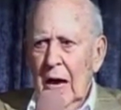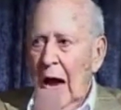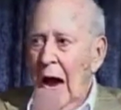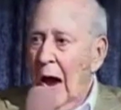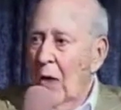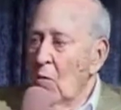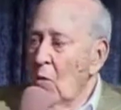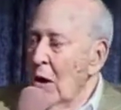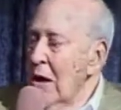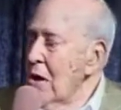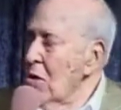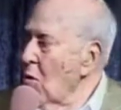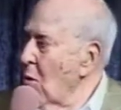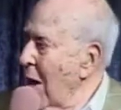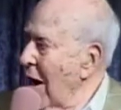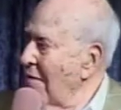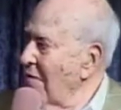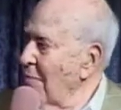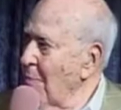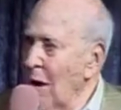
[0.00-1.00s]
and we who
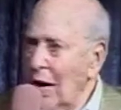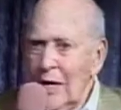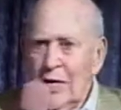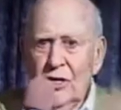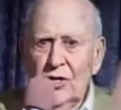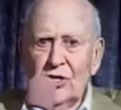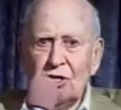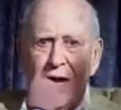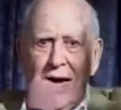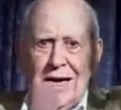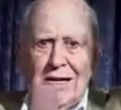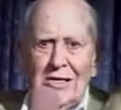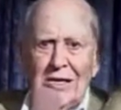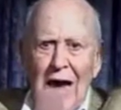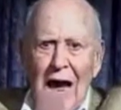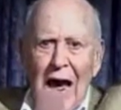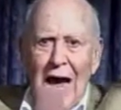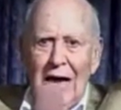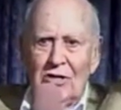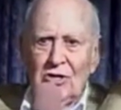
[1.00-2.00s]
have money are saying,
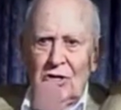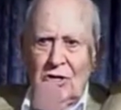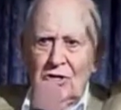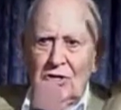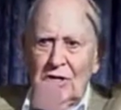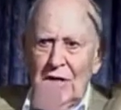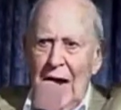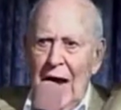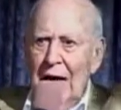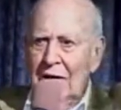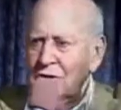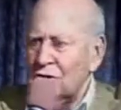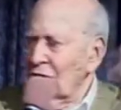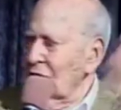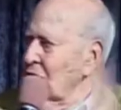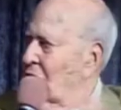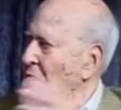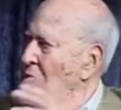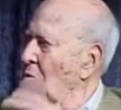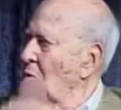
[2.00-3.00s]
taxes,
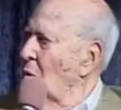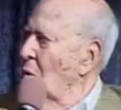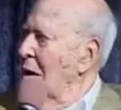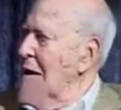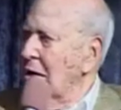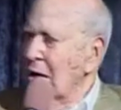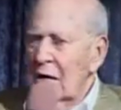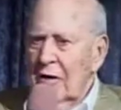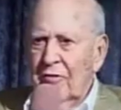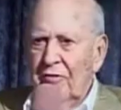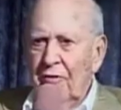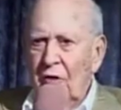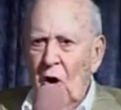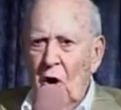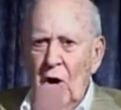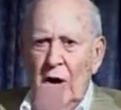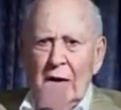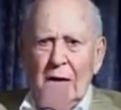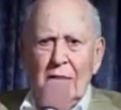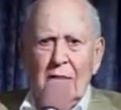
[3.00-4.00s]
taxes, we can
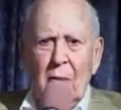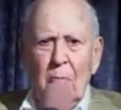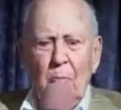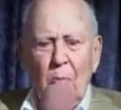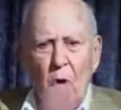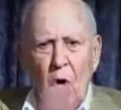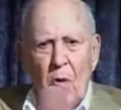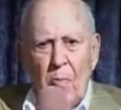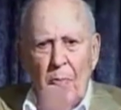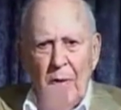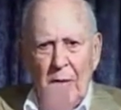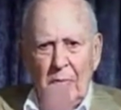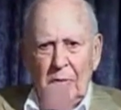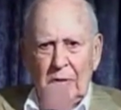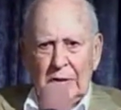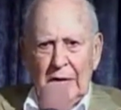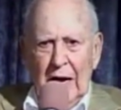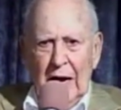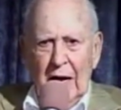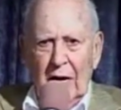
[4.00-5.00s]
afford it, the poor people
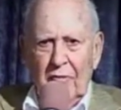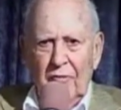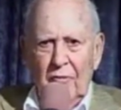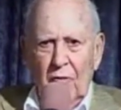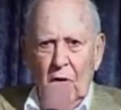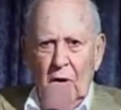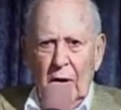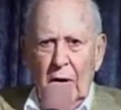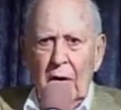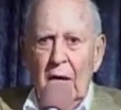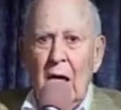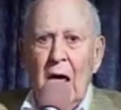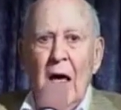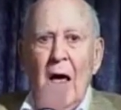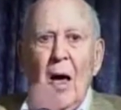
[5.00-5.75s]
can't afford it.